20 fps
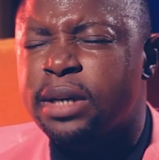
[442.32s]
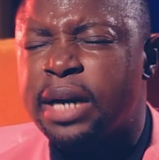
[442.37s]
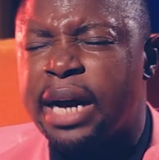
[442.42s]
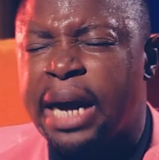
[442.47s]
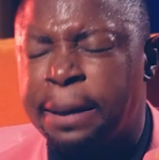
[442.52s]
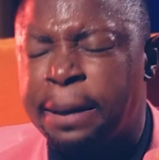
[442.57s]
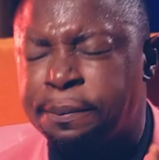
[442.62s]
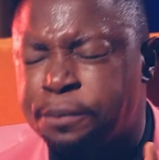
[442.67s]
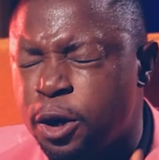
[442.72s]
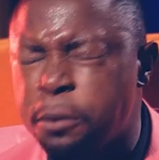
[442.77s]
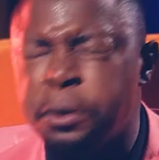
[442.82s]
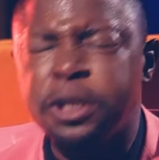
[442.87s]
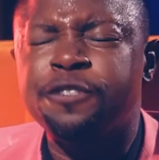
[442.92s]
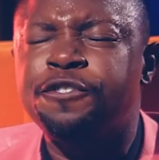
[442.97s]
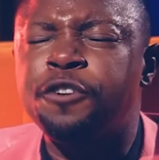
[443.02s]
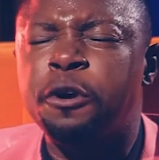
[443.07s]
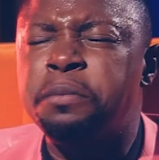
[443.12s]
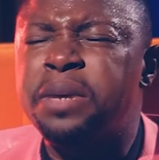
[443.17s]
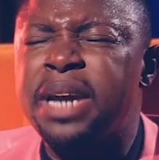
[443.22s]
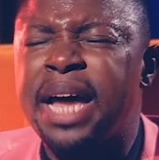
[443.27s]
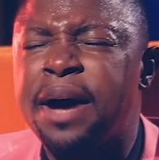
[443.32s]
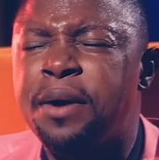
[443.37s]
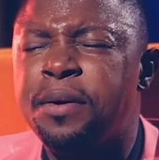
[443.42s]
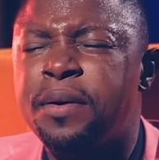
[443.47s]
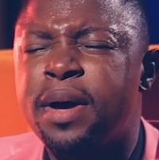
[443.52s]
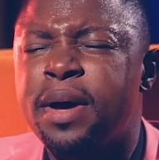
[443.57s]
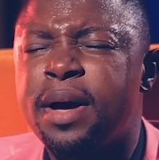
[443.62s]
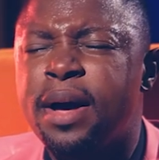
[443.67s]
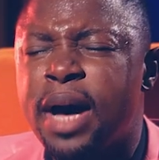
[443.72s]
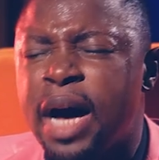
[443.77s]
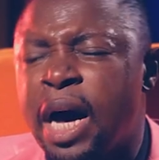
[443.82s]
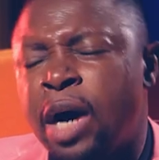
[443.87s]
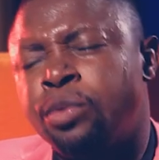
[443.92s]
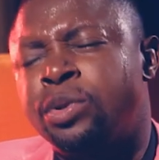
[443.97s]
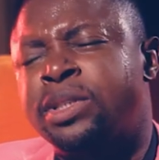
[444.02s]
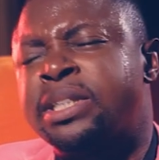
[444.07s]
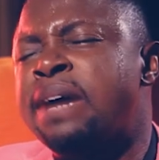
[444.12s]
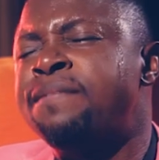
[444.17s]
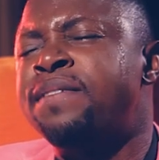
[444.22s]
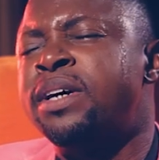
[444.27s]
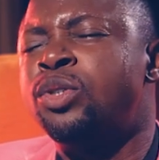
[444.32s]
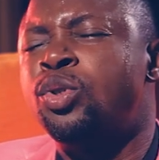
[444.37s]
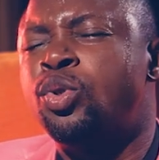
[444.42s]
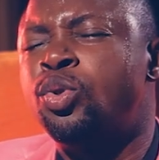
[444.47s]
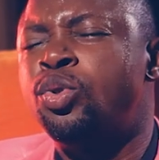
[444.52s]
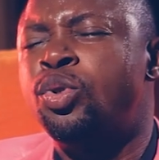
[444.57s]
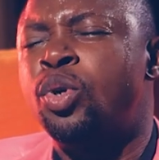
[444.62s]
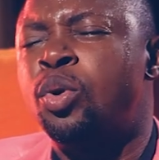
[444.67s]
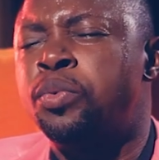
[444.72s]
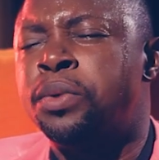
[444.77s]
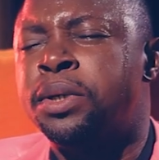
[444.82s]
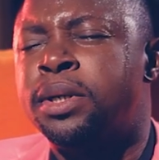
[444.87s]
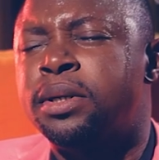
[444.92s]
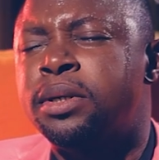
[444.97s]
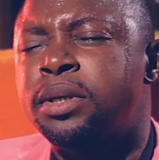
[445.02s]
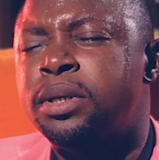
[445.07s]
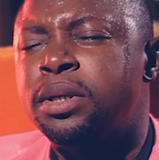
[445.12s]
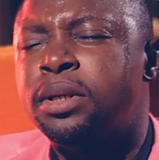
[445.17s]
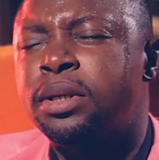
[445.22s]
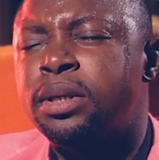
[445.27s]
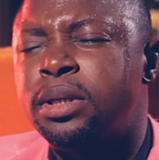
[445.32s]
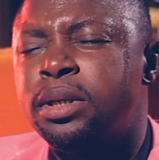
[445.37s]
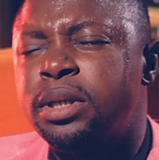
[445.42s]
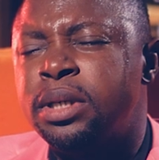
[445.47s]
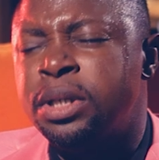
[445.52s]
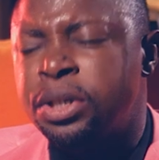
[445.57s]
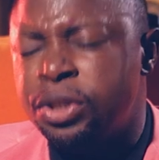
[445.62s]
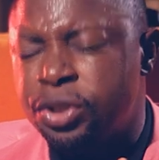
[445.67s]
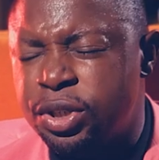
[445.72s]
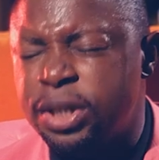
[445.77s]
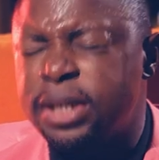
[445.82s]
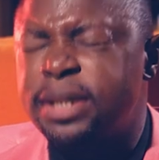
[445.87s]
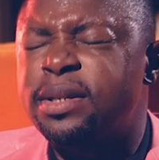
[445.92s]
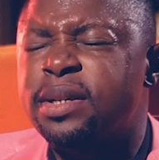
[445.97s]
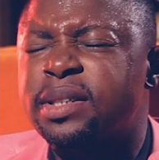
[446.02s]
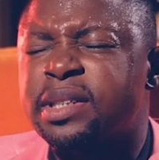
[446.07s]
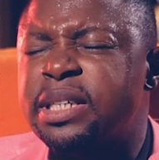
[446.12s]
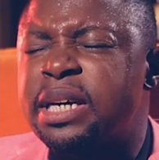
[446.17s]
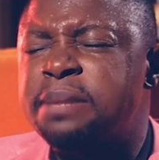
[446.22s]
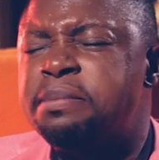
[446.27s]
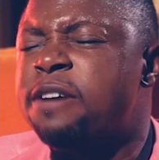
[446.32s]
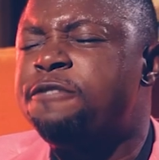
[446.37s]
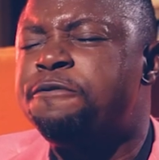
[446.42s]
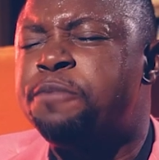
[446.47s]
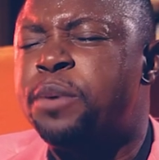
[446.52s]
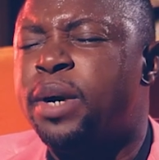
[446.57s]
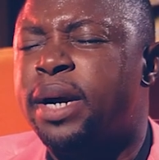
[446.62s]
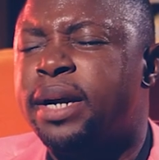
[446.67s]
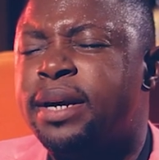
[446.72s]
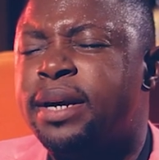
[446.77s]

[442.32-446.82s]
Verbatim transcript: I promise from now I will serve and do your will. In Jesus' name I've prayed.